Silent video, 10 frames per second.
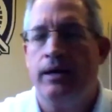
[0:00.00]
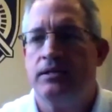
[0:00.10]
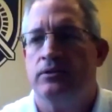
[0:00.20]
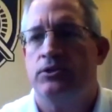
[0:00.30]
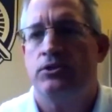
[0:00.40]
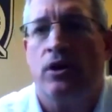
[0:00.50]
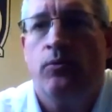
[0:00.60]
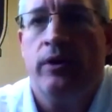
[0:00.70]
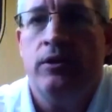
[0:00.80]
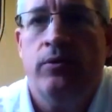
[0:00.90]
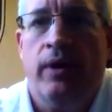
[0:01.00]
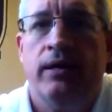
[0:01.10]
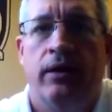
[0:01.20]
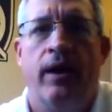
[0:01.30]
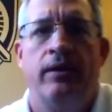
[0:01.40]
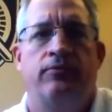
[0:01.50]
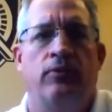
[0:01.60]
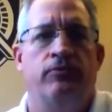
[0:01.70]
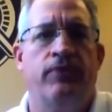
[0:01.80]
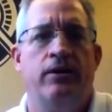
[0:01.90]
I guess I'll start where you ended, right? So
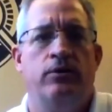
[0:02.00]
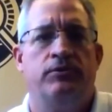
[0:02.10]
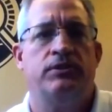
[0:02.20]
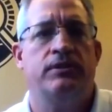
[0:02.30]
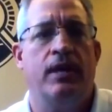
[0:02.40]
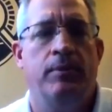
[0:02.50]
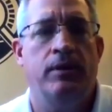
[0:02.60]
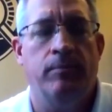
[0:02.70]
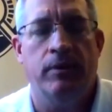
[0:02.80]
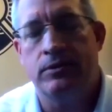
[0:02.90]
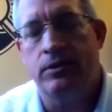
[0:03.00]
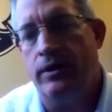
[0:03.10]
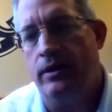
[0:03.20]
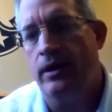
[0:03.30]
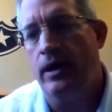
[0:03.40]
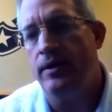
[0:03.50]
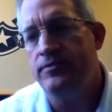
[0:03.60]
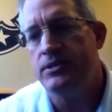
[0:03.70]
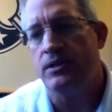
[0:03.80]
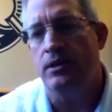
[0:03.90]
the value of STEM in the military.
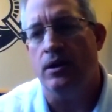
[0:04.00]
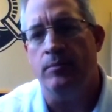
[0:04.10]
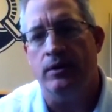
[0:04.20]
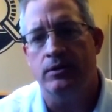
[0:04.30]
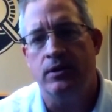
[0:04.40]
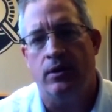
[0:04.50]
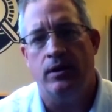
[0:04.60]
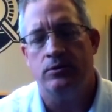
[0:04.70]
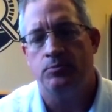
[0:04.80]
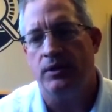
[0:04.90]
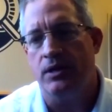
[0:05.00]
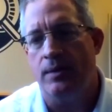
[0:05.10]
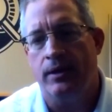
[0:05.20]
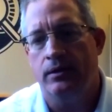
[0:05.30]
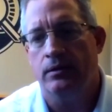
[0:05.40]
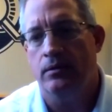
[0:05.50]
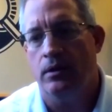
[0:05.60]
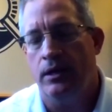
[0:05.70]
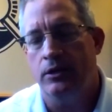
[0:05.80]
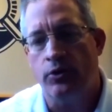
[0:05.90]
Obviously, our military is becoming uh,
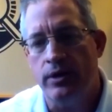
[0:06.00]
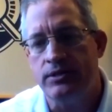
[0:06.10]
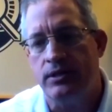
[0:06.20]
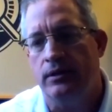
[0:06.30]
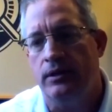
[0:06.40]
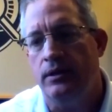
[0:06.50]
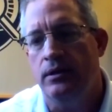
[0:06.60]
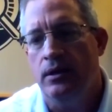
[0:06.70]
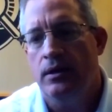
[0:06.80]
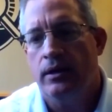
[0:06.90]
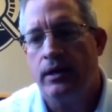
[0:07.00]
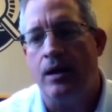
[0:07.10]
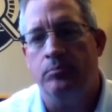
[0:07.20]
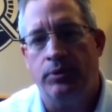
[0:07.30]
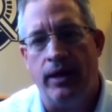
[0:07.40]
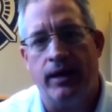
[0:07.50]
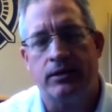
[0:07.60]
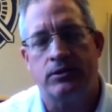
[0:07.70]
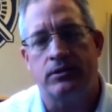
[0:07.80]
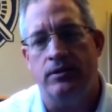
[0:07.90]
increasingly complex,
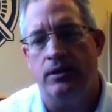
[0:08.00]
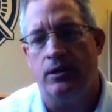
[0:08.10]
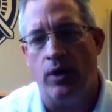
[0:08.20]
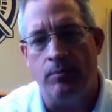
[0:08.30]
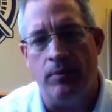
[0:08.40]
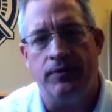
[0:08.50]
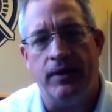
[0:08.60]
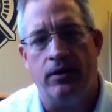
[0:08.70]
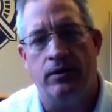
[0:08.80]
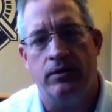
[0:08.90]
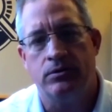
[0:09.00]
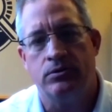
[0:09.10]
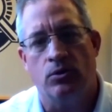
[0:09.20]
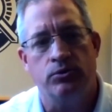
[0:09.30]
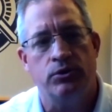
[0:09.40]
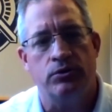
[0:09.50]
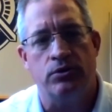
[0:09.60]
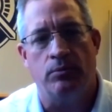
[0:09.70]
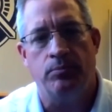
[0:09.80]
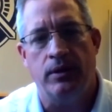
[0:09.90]
and the equipment that our soldiers
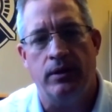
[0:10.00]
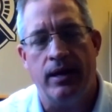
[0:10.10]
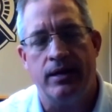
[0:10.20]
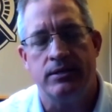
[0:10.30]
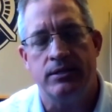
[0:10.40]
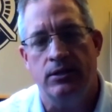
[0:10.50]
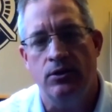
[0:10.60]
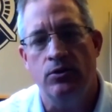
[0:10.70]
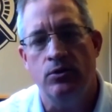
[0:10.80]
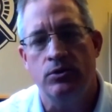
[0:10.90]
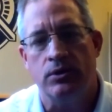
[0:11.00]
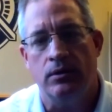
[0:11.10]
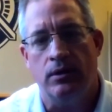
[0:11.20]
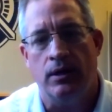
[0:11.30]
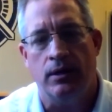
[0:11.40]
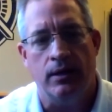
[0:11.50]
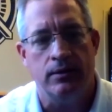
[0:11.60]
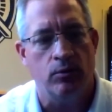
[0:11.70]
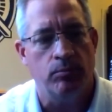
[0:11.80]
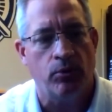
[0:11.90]
are being asked to use and, and, and
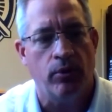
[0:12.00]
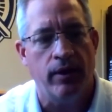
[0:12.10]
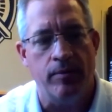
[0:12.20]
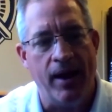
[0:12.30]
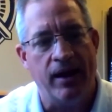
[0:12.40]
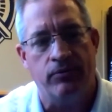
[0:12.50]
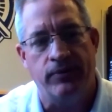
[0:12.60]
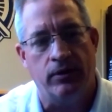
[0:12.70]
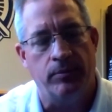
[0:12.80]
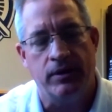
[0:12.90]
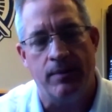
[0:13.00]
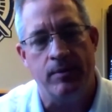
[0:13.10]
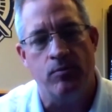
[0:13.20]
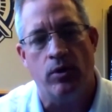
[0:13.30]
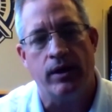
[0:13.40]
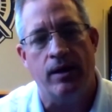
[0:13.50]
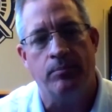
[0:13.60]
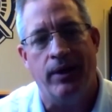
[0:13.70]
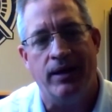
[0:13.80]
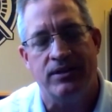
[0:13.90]
to employ on the battlefield are becoming more
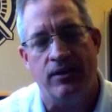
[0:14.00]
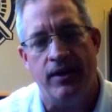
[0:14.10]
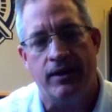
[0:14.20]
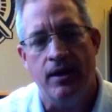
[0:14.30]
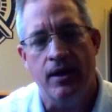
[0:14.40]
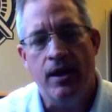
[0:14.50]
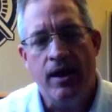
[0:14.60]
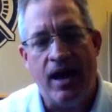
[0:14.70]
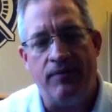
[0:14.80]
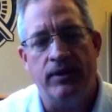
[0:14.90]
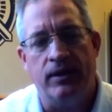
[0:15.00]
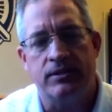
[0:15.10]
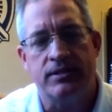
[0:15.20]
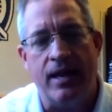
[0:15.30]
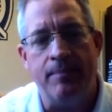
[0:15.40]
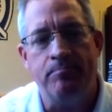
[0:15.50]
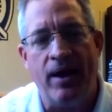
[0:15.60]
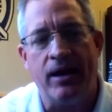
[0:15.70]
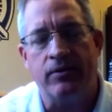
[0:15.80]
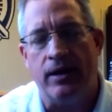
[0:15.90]
complex. And I think having a STEM
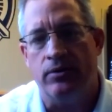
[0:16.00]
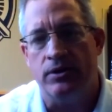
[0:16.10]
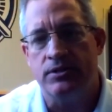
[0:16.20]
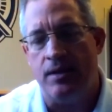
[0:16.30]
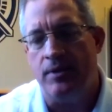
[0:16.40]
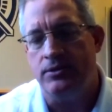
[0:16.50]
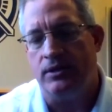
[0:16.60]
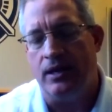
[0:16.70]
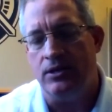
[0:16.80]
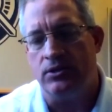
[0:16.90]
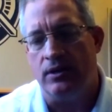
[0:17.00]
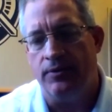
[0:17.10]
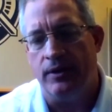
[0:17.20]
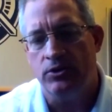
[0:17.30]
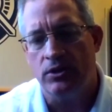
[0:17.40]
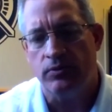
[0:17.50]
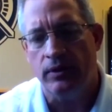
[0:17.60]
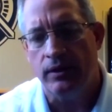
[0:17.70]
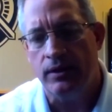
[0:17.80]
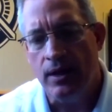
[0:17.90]
background or a STEM education, I think just
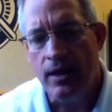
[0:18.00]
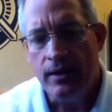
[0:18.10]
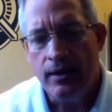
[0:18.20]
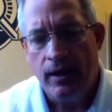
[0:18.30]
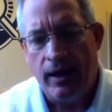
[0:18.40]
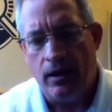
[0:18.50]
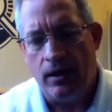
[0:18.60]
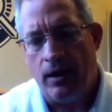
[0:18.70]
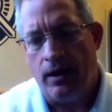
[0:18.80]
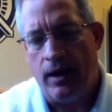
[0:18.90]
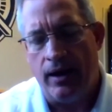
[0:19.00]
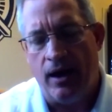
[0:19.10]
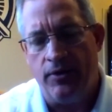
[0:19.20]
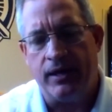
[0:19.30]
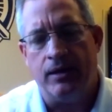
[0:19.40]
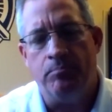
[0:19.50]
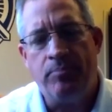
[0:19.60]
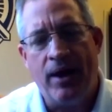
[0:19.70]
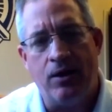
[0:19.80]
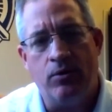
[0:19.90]
really I, uh, I, I, think it
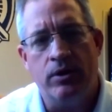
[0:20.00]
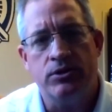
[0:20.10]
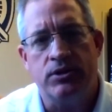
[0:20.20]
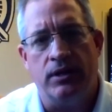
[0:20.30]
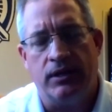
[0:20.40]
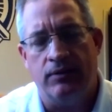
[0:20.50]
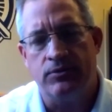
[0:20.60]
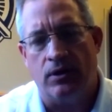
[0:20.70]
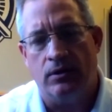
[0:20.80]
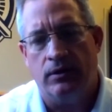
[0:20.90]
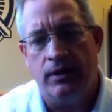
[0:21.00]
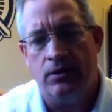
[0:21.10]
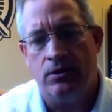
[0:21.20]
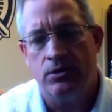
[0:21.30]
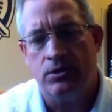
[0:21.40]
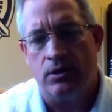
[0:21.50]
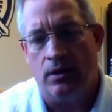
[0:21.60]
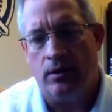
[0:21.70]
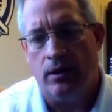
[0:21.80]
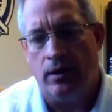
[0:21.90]
empowers and it gives our leaders a,
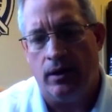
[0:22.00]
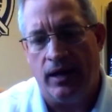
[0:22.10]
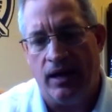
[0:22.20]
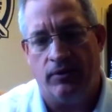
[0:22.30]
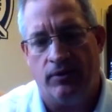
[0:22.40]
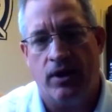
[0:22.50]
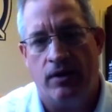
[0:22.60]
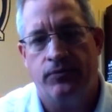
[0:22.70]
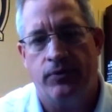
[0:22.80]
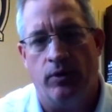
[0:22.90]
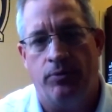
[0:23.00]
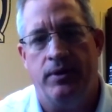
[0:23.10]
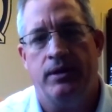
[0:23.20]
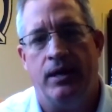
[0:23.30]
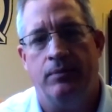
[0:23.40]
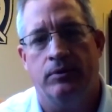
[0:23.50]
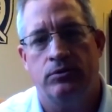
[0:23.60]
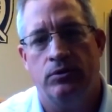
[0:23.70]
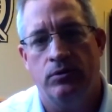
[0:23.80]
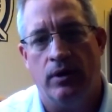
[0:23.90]
a level of comfort with being able
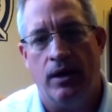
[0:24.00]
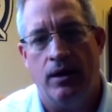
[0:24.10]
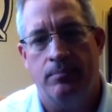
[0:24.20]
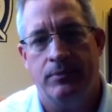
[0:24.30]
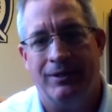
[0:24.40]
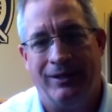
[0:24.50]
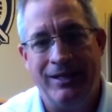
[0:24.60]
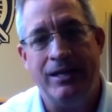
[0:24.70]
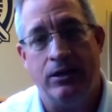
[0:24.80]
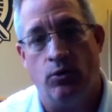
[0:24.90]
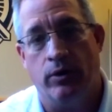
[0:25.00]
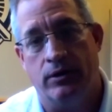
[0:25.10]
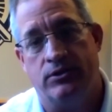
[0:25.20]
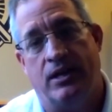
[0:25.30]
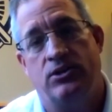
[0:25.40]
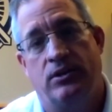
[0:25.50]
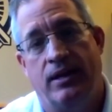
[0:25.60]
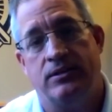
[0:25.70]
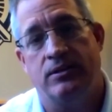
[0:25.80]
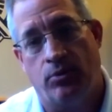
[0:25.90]
to um, lead an organization
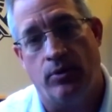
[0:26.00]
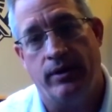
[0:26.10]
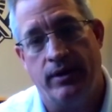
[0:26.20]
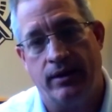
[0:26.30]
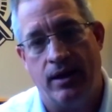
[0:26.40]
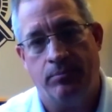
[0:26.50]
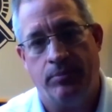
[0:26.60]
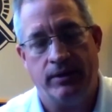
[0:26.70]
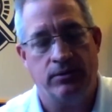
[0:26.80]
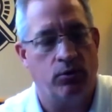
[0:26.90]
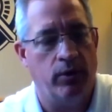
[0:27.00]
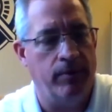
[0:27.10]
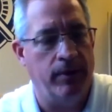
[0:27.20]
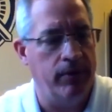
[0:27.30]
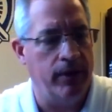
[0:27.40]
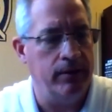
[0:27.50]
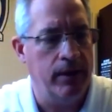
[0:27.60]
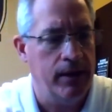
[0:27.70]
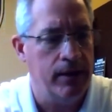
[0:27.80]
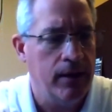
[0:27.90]
that's employing that complex equipment, right?
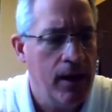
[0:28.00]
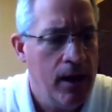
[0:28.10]
And